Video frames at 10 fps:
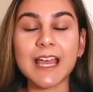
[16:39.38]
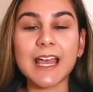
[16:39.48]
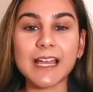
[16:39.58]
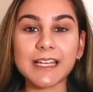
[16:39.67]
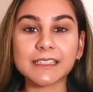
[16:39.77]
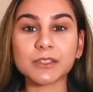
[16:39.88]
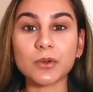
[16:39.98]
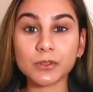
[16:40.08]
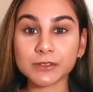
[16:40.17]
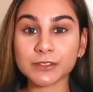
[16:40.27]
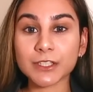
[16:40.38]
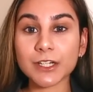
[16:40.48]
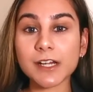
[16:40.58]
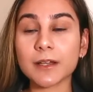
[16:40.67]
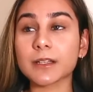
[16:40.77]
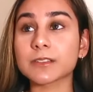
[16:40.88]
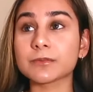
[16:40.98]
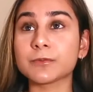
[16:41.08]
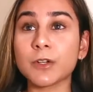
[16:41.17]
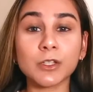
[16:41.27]
And also
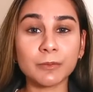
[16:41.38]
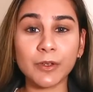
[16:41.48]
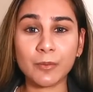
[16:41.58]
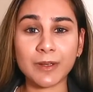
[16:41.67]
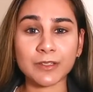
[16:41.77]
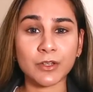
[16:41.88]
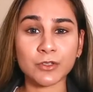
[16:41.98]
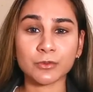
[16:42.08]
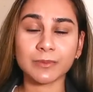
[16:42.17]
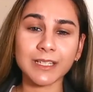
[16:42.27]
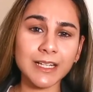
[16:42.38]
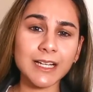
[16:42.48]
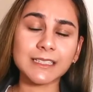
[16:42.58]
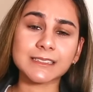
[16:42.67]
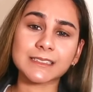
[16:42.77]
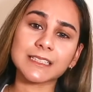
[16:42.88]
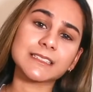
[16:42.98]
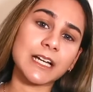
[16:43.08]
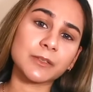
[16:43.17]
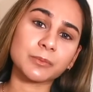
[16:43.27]
follow me on my social media, it's
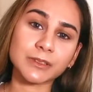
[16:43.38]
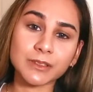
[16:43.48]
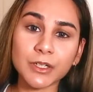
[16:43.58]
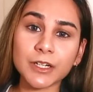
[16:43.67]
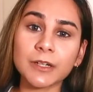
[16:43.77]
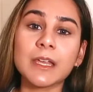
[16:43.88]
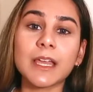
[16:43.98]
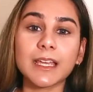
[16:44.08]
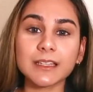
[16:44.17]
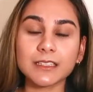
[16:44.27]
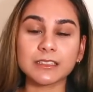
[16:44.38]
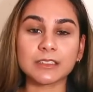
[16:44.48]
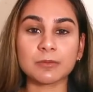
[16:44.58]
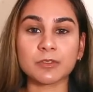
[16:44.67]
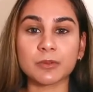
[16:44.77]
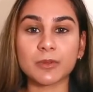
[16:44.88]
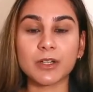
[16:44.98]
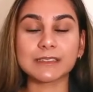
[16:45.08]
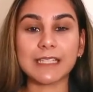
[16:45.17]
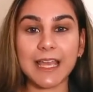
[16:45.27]
down below in the description
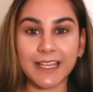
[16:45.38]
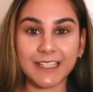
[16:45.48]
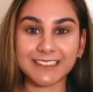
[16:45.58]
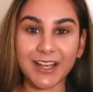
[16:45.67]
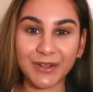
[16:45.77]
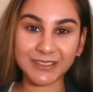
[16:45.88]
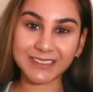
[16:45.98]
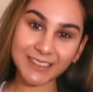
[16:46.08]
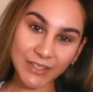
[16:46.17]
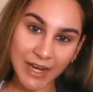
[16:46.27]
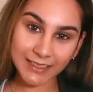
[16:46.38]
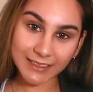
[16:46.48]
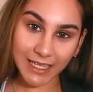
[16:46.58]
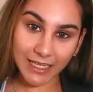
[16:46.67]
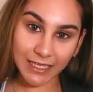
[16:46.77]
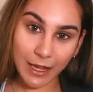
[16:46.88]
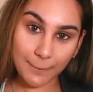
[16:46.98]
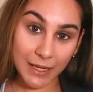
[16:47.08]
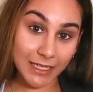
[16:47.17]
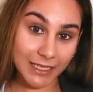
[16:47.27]
box, and I will see you guys in
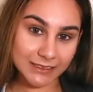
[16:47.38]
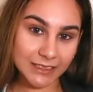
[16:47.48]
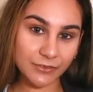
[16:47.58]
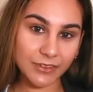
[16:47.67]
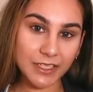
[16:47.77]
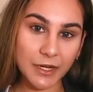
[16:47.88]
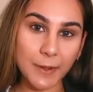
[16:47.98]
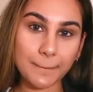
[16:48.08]
my next video.